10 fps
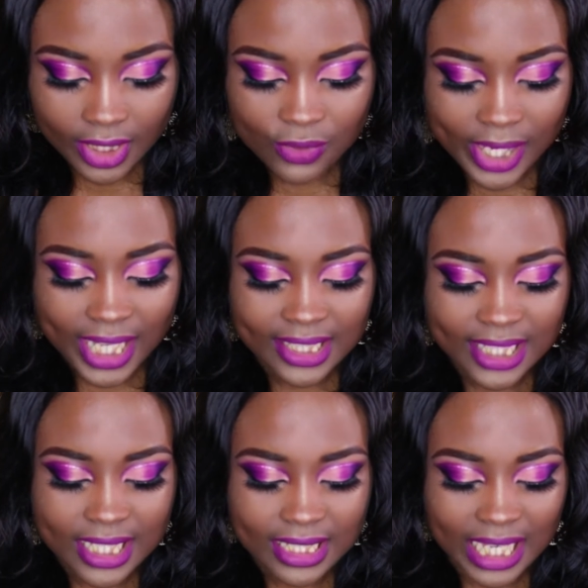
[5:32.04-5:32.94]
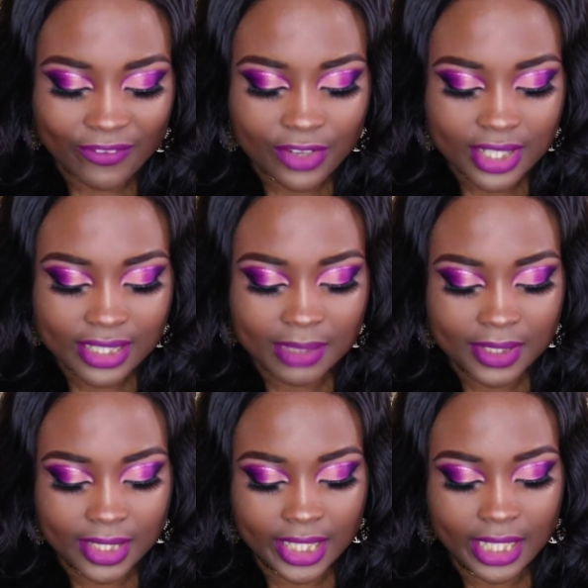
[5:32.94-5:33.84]
So I got this. I found this
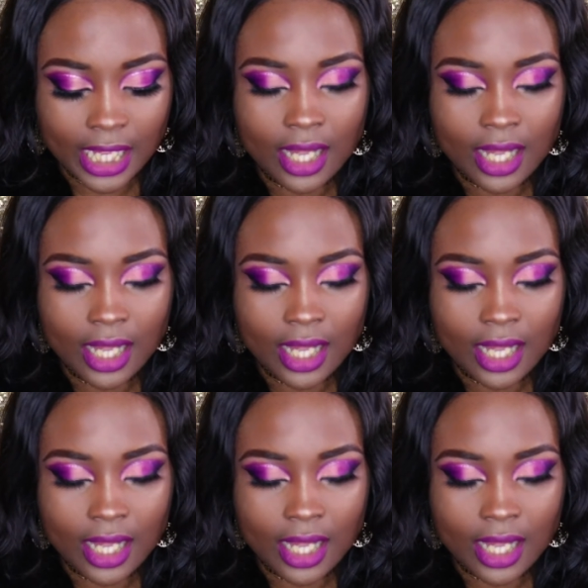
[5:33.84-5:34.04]
lipstick